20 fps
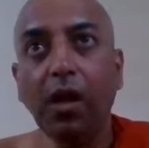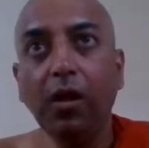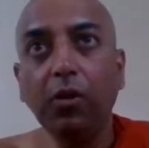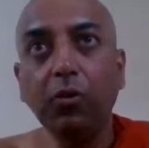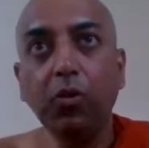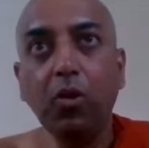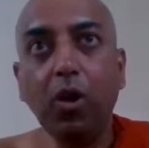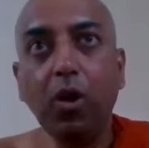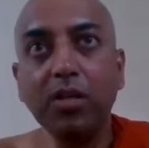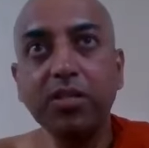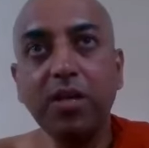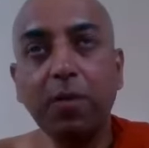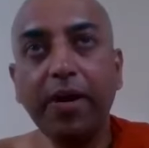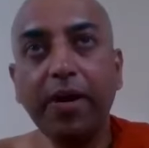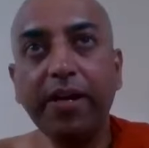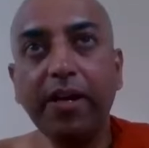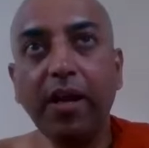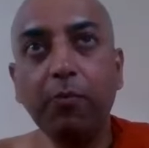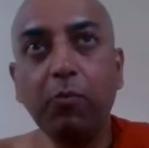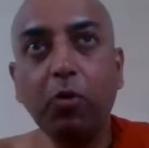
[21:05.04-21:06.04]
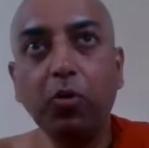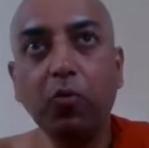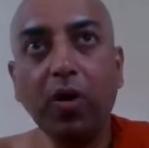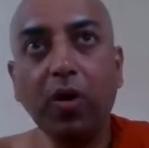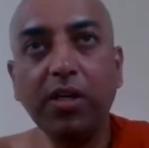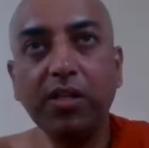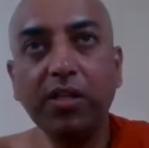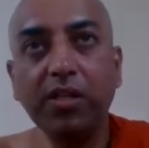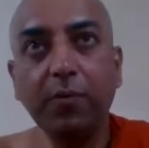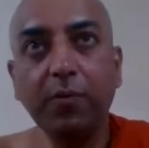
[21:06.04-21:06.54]
you got some idea about
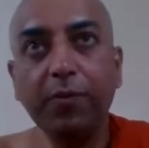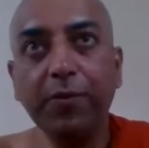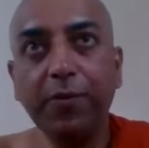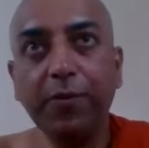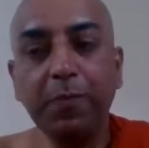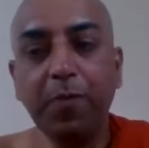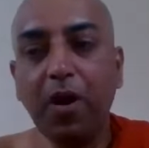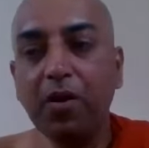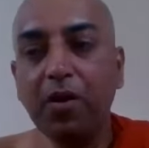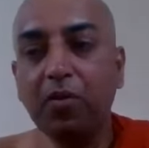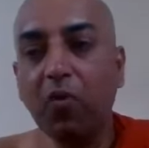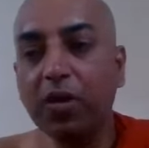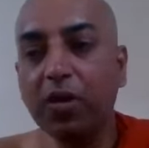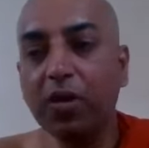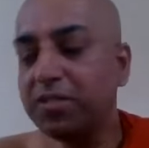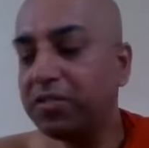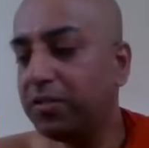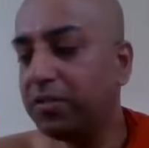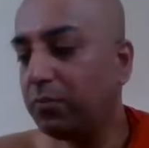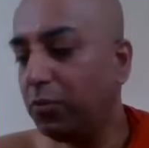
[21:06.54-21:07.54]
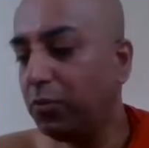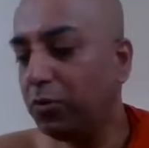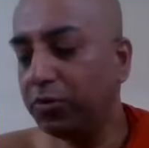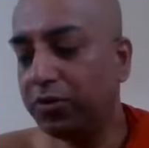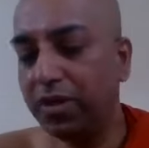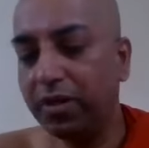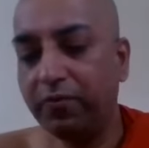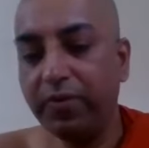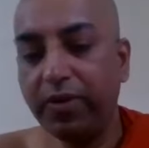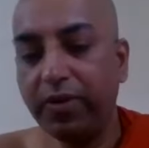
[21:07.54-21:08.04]
what is Abhidhamma and what is the book
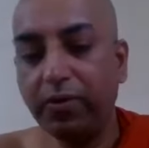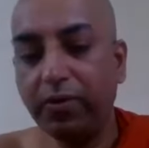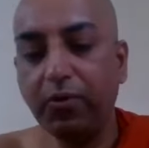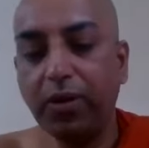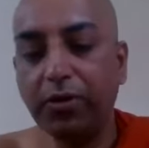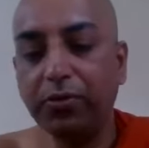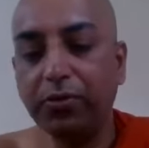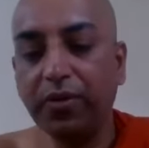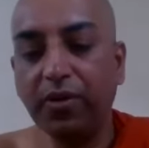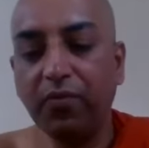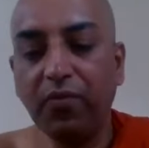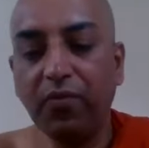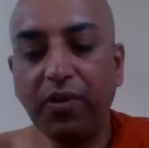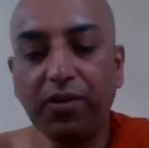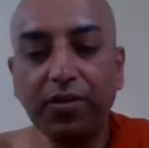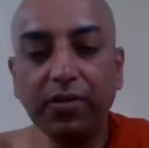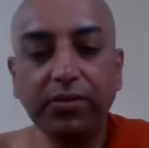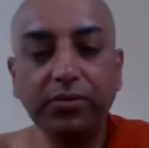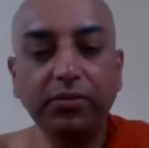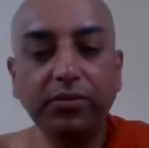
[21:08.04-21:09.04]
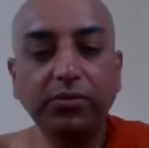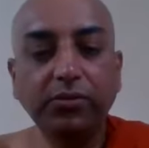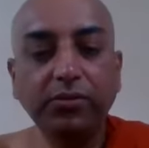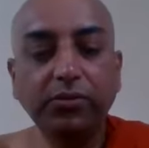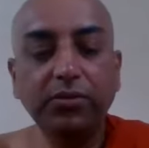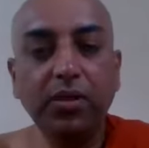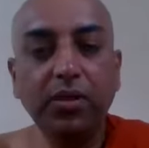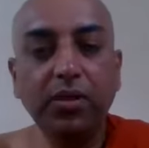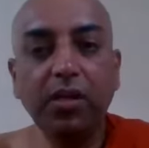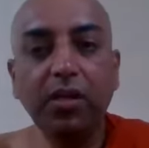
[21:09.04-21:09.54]
that we are going to refer
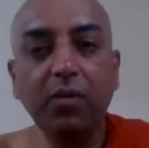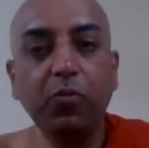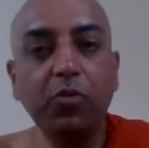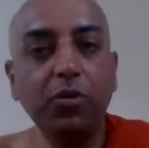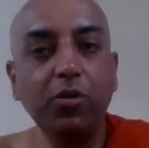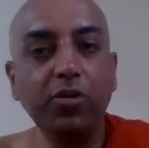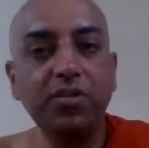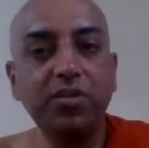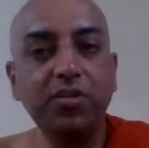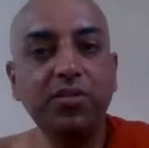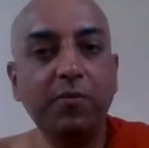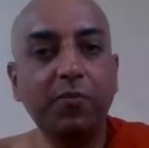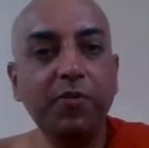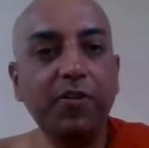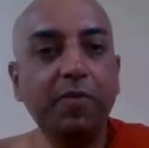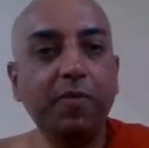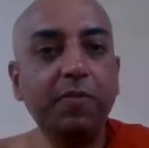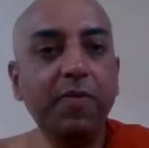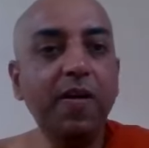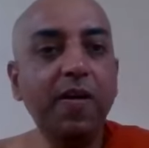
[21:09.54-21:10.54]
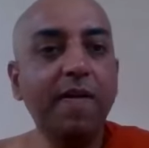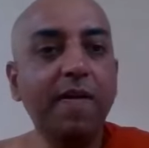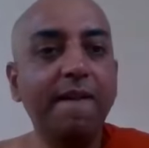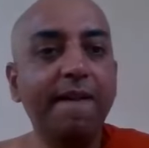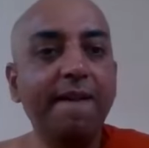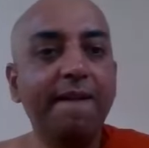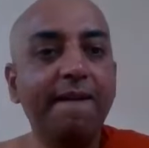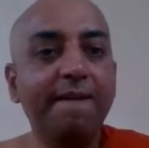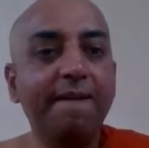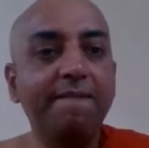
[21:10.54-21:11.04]
to learn about this Abhidhamma,
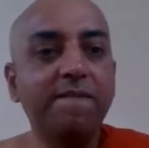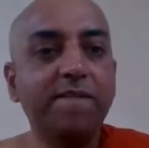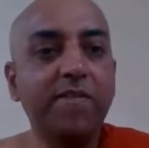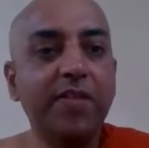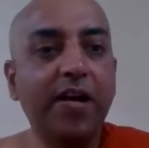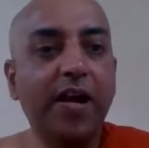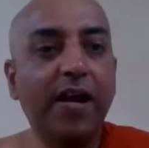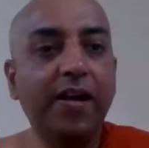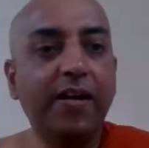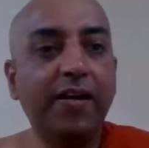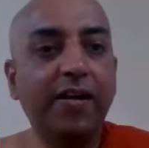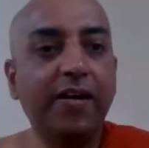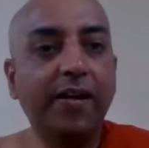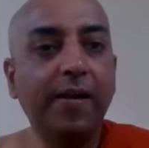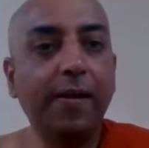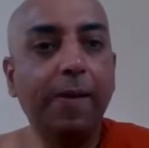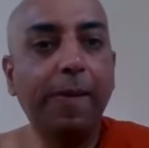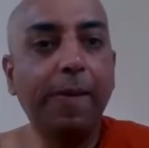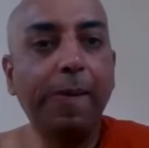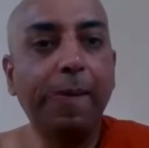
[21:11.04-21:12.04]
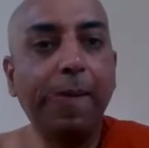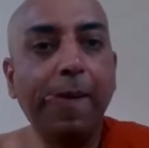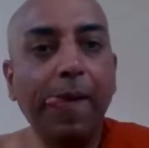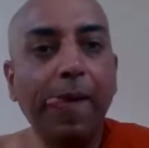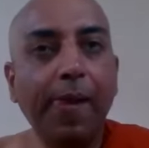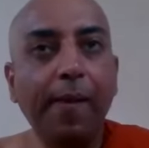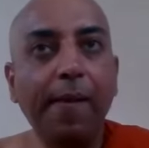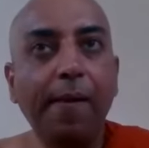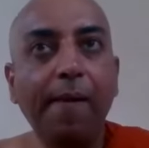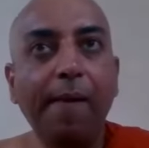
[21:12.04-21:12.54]
and
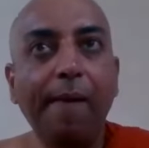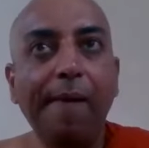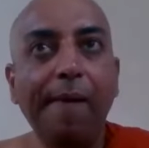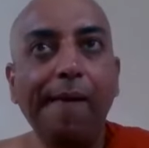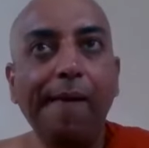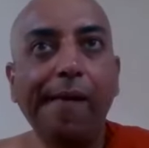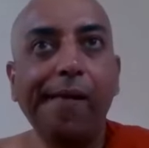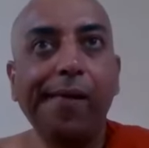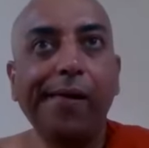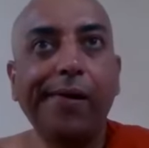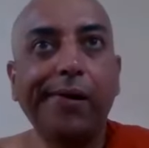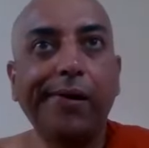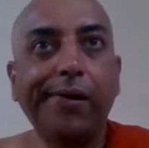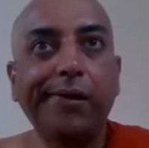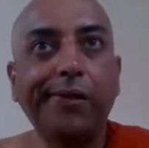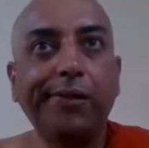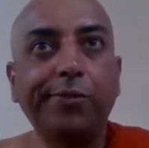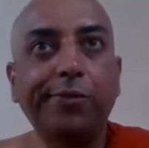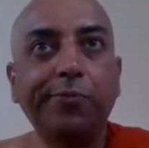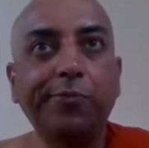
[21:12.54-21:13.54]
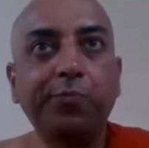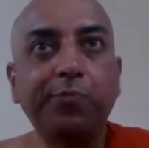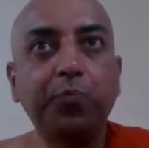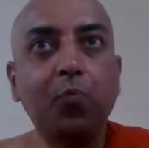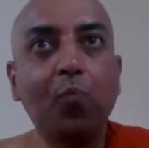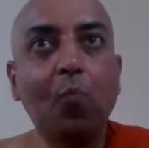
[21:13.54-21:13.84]
um,